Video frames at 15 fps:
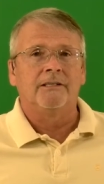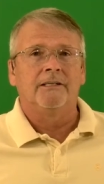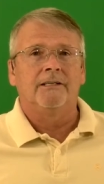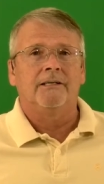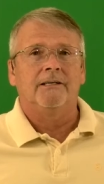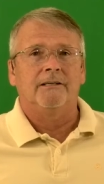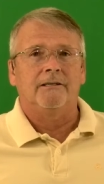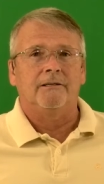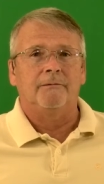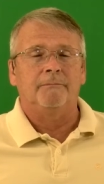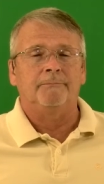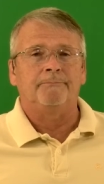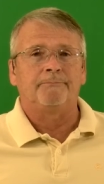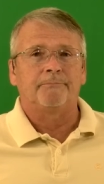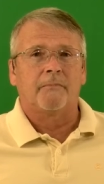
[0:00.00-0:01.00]

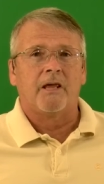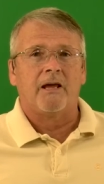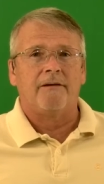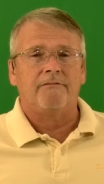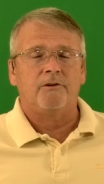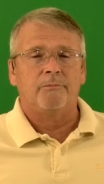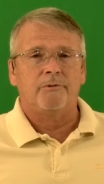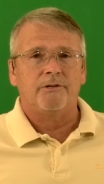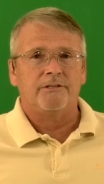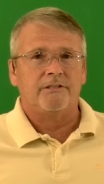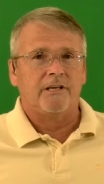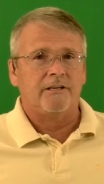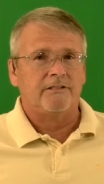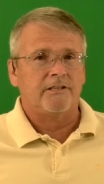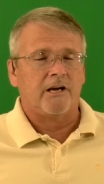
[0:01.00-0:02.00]
Have your
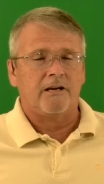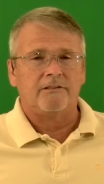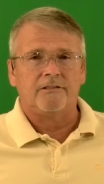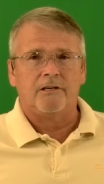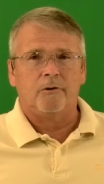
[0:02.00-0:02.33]
preset shots.